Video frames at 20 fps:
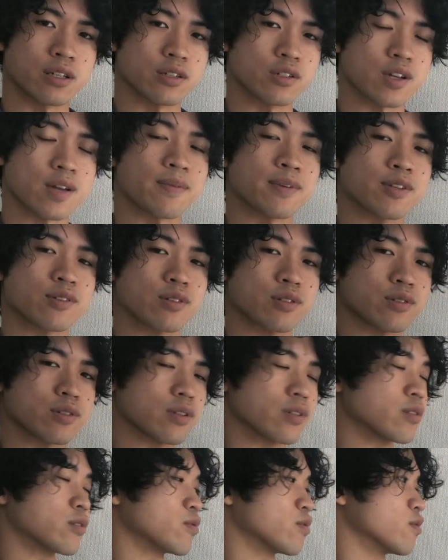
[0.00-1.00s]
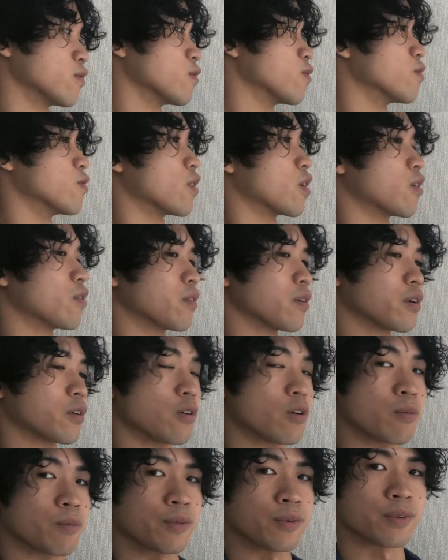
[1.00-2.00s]
Japanese because it's very, very
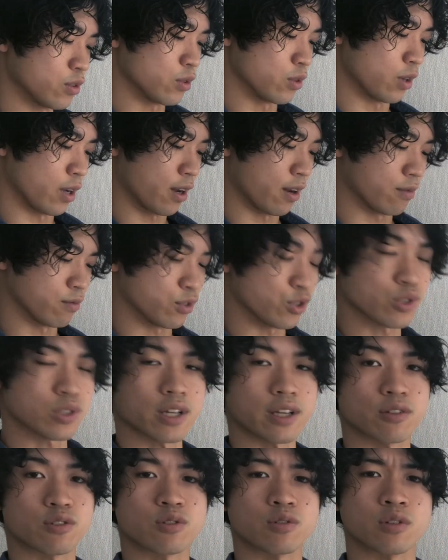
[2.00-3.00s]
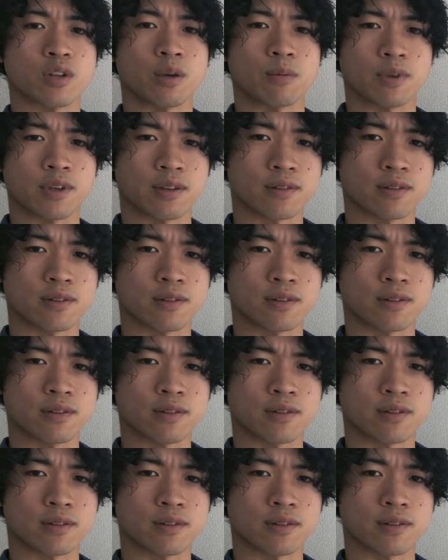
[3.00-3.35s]
common to have. Just like tsunami.